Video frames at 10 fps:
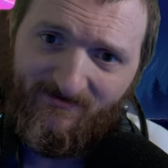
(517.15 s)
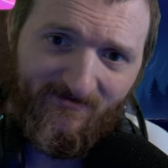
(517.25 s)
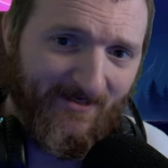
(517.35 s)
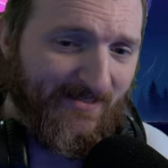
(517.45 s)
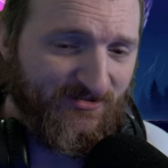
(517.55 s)

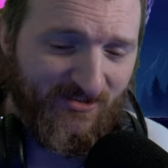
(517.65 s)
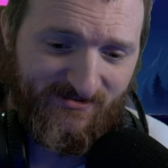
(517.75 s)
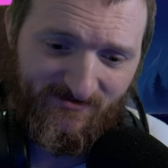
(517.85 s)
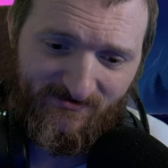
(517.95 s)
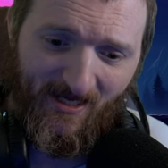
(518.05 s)
Like they
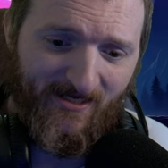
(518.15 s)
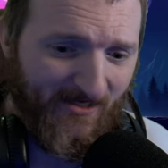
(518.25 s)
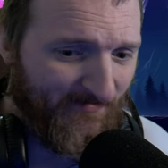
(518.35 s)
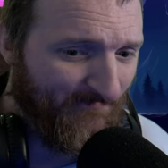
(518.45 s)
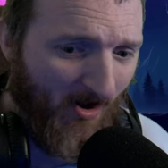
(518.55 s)
just they
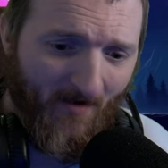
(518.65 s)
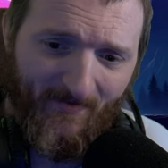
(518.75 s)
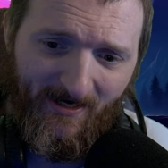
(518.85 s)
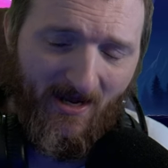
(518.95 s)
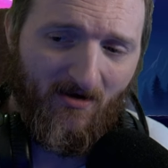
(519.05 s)
can pump
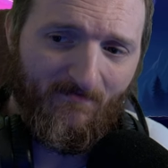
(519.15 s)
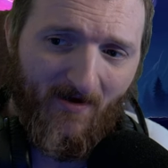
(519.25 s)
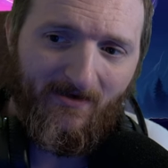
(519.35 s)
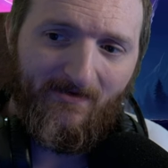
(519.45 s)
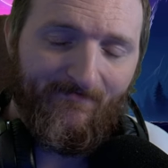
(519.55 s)
it out,
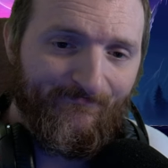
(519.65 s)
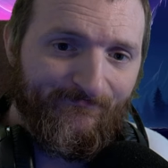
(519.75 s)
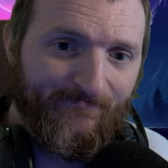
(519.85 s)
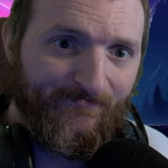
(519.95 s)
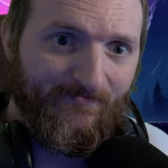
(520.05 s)
but
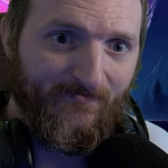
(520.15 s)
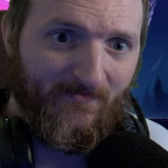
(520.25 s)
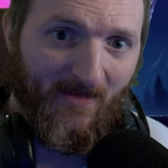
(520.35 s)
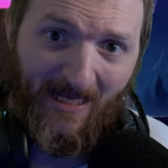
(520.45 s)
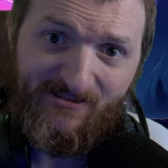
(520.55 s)

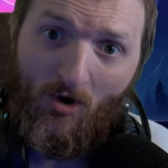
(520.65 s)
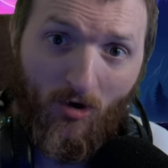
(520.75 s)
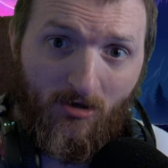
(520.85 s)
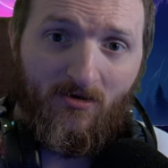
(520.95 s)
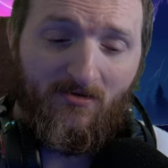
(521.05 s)
it's
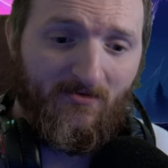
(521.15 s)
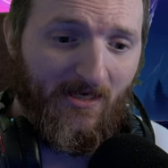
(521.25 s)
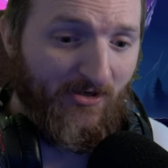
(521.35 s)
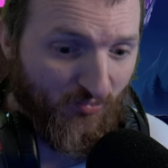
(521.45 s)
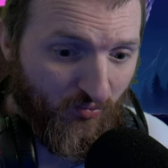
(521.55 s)
hard.
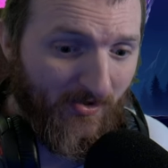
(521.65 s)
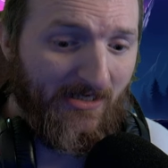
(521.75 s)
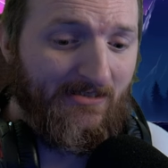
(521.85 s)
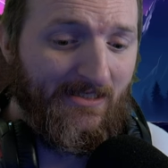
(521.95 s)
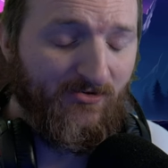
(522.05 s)
It
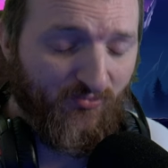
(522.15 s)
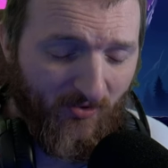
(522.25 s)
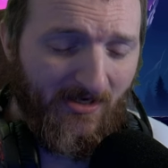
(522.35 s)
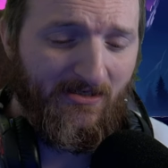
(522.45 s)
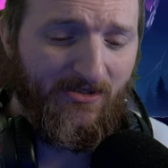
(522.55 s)
really,
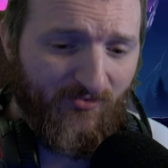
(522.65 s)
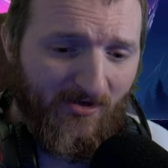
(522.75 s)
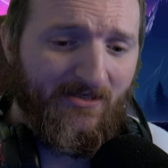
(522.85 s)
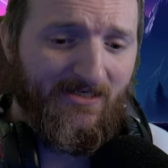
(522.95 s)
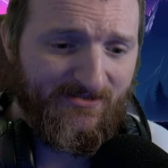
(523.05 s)
really,
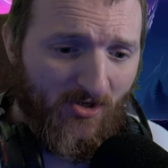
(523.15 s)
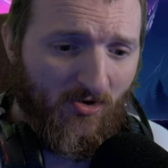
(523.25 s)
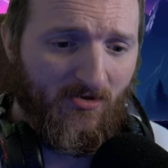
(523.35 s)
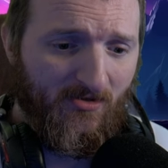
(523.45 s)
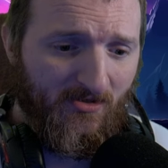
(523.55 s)
really is
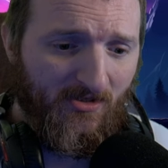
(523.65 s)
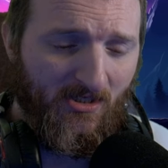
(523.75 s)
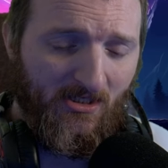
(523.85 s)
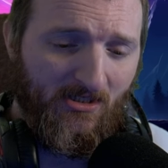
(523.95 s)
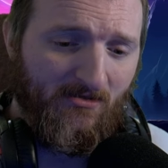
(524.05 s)
hard.
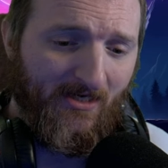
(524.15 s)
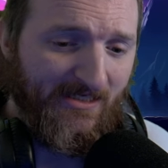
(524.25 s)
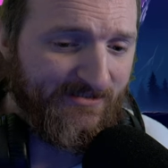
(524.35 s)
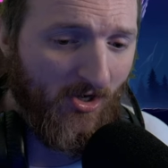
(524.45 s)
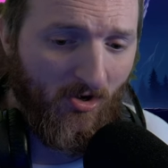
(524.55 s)
Like
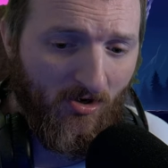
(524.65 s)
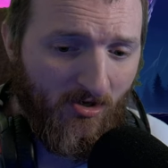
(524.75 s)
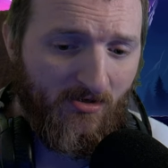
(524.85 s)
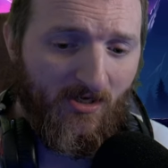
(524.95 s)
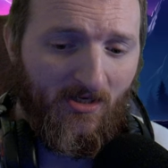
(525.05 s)
it's
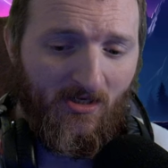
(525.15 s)
hard.